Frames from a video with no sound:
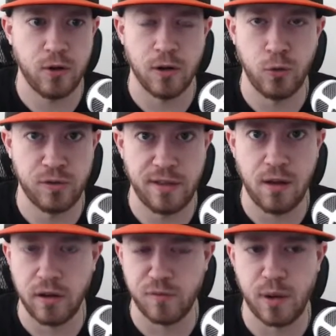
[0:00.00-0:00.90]
You're going to lose a
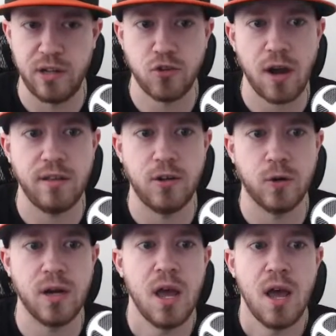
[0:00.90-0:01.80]
ton of money trying to do
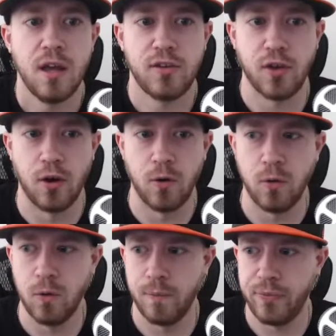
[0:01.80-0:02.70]
it.
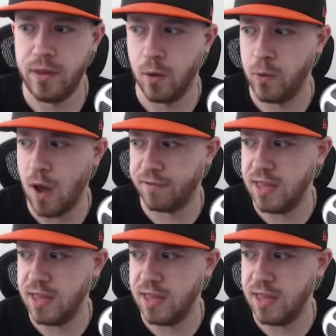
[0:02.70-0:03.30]
So, you have to